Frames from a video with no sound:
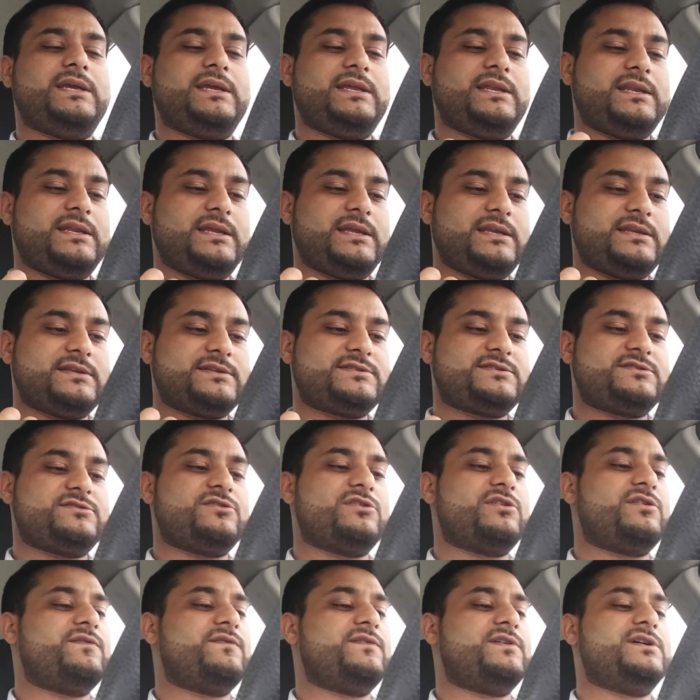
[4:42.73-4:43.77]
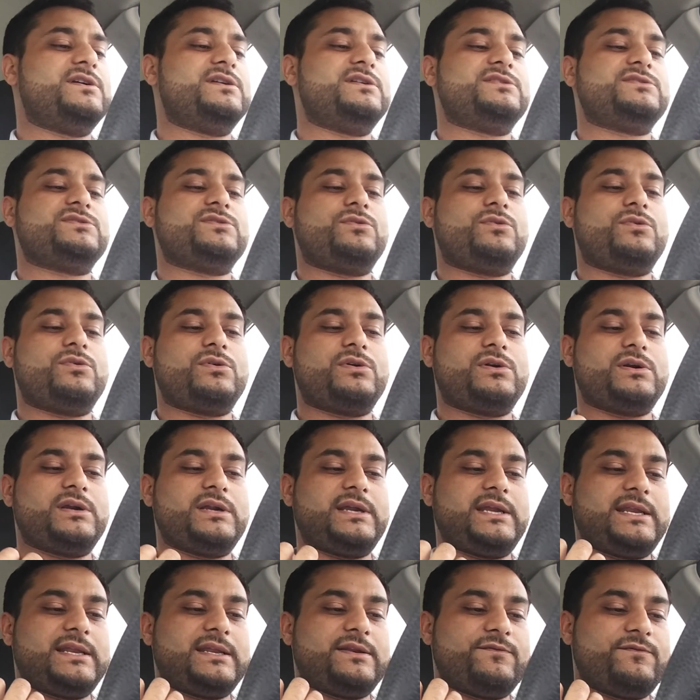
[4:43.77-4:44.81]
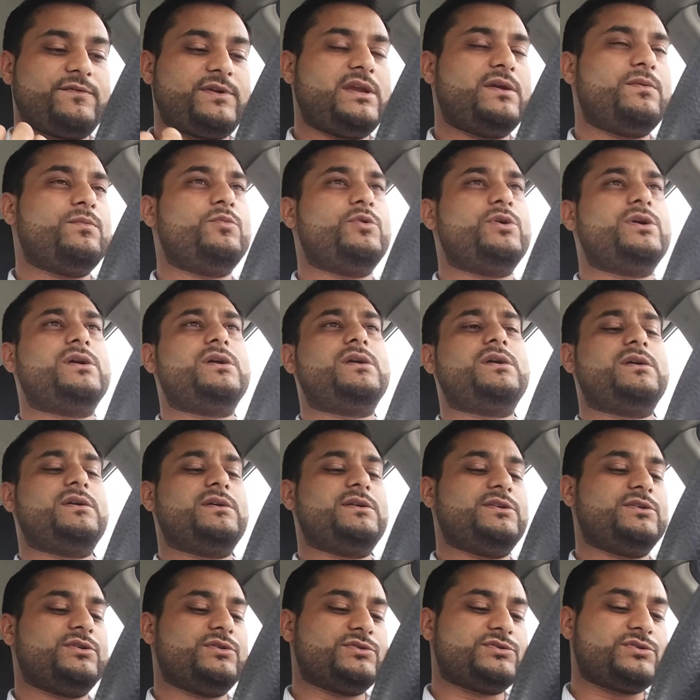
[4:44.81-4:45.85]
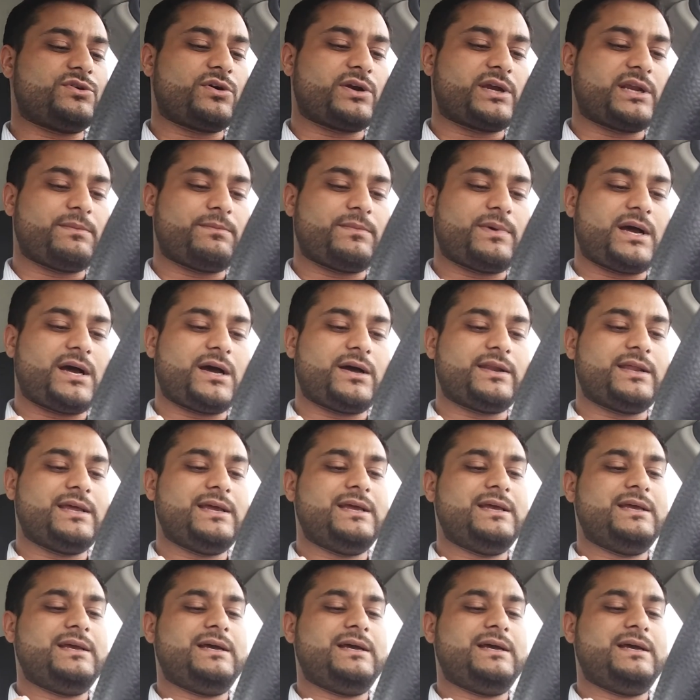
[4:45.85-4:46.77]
in, in servers or in VMware, you know, talking about